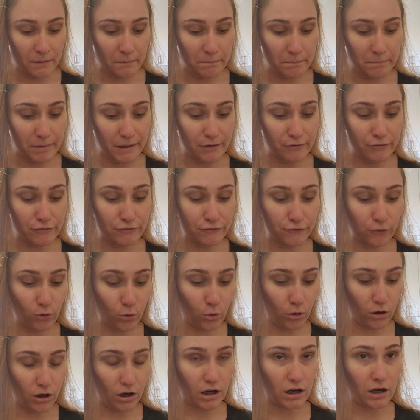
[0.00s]

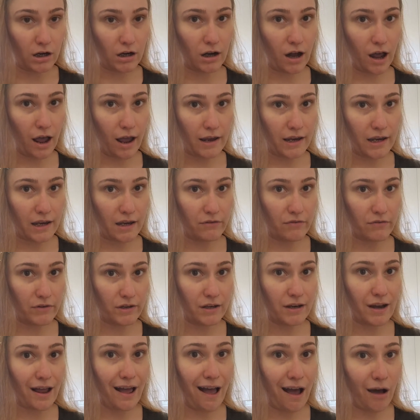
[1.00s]
before I
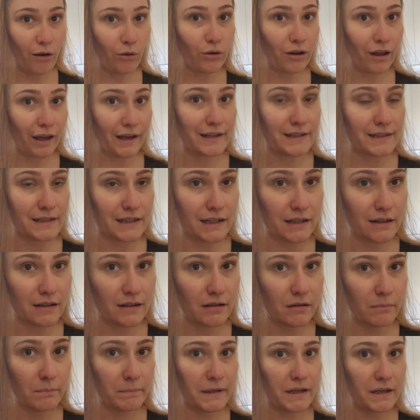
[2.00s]
even outlined
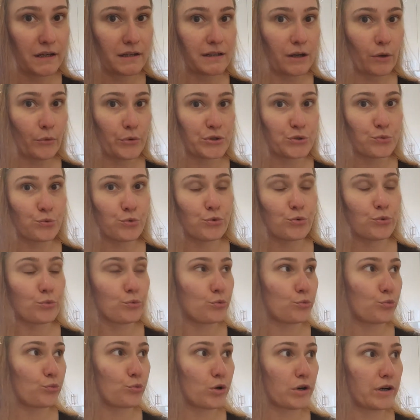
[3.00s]
it, because I was
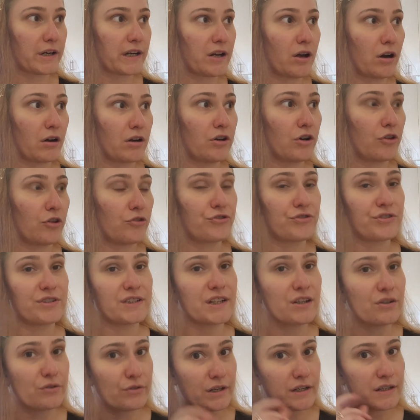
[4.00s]
working on another
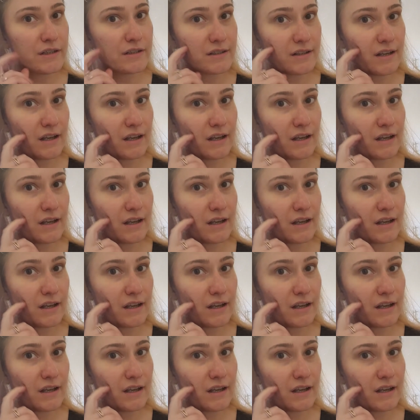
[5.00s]
series